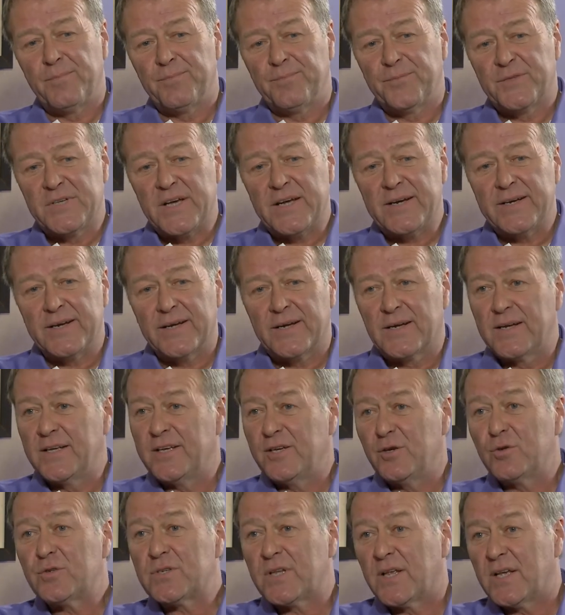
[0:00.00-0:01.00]
Technically,
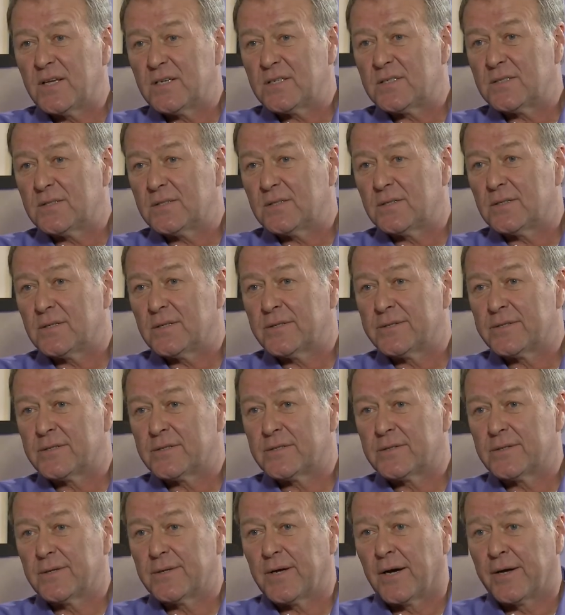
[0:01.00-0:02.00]
Oosthuizen is,